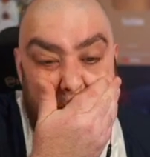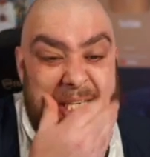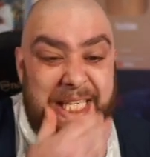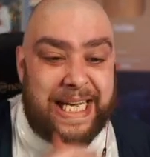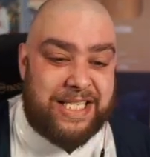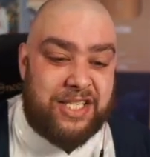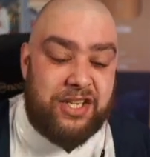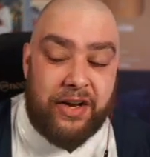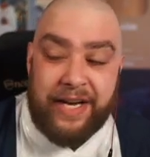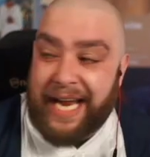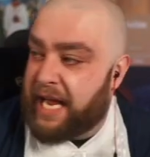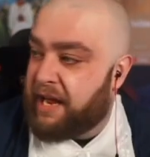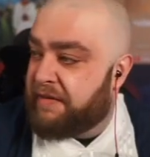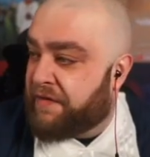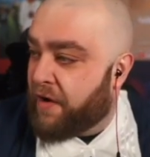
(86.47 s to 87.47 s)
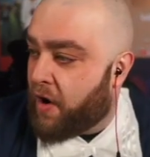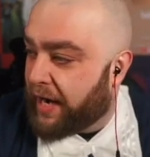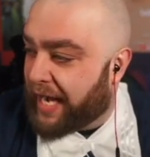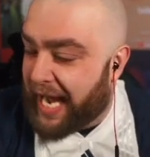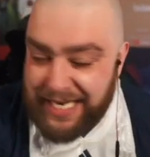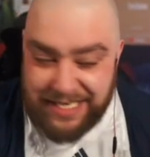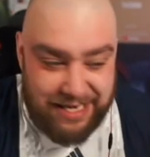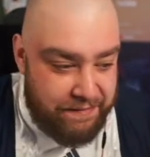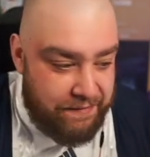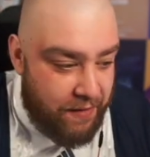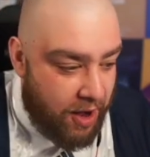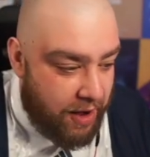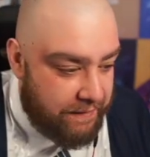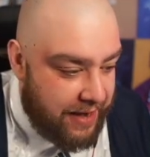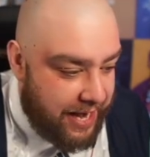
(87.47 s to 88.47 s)
I saw 94 guys and I
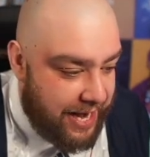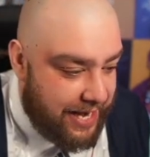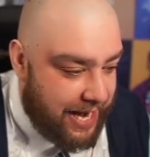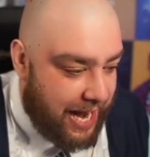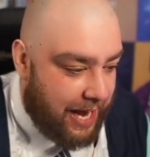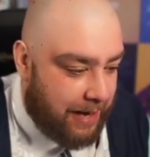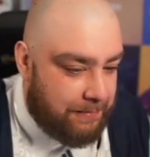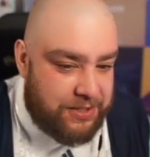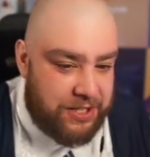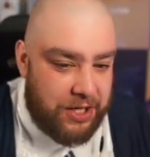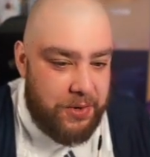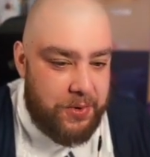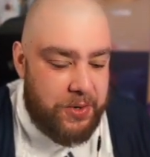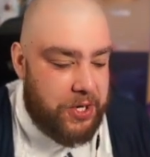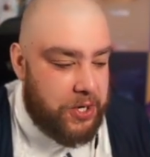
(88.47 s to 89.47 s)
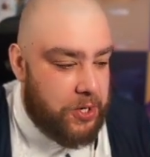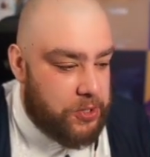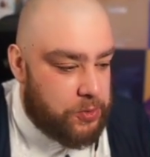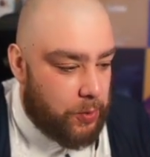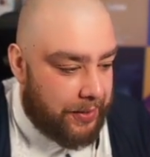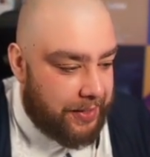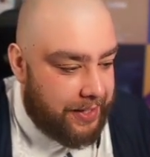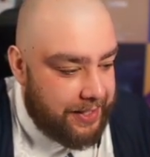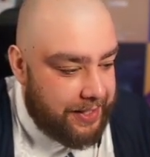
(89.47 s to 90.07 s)
thought I've hit an absolute huge one.